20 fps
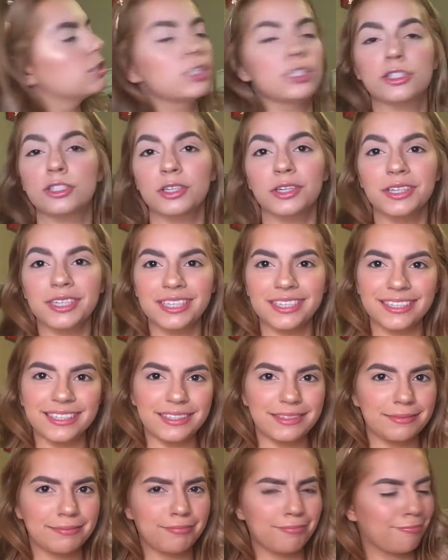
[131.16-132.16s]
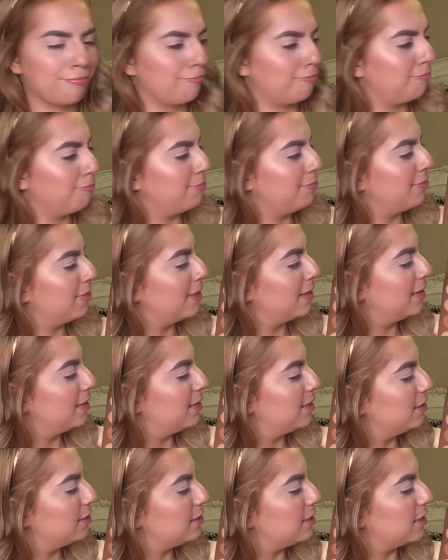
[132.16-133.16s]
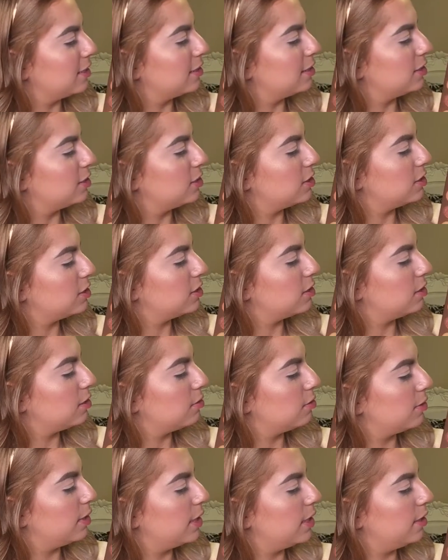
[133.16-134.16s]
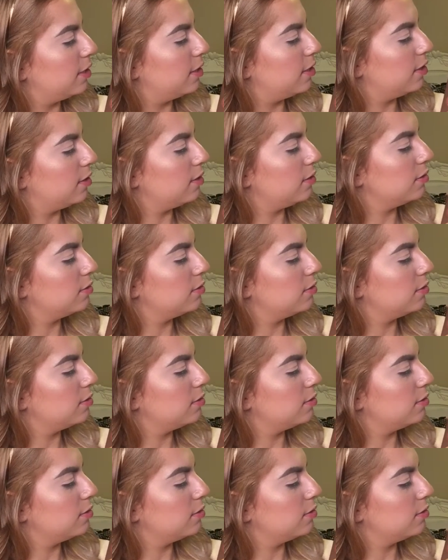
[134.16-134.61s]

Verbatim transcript: Deserted. Take this right here.